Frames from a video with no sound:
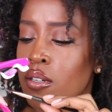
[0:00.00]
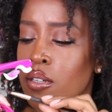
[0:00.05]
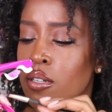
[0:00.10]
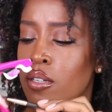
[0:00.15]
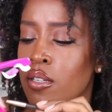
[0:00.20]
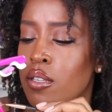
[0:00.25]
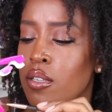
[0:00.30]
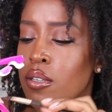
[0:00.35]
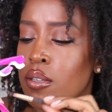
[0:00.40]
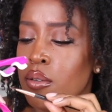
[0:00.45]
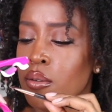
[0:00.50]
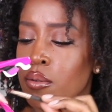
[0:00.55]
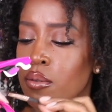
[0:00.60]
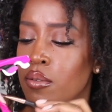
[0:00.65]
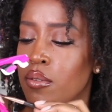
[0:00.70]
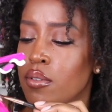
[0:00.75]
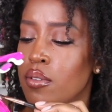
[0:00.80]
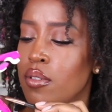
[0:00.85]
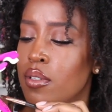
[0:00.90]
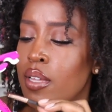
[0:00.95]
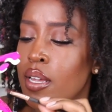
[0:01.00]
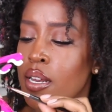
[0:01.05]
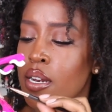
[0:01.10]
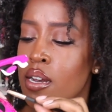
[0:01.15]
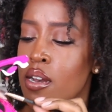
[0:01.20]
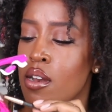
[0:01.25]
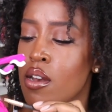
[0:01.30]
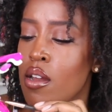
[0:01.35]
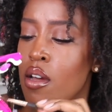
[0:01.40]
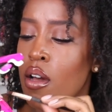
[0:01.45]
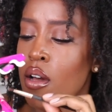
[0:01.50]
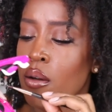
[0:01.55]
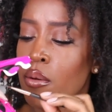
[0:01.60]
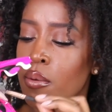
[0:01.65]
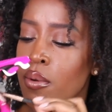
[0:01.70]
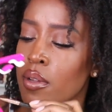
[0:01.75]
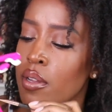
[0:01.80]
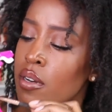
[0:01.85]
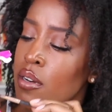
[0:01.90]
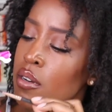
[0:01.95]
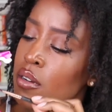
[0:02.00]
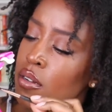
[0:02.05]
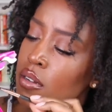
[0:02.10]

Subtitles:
are cute. Like, not one.